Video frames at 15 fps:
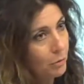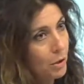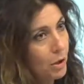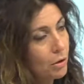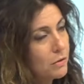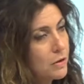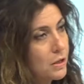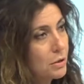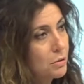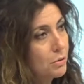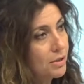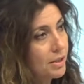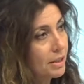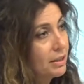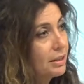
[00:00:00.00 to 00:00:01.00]
we always
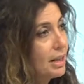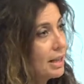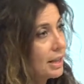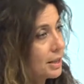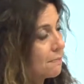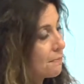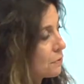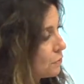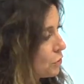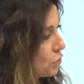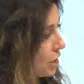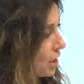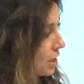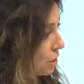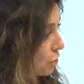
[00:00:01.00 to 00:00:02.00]
look at times which
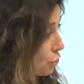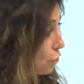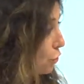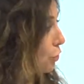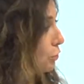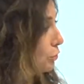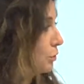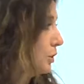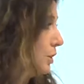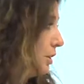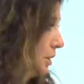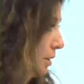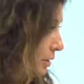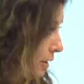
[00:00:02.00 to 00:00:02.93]
are shorter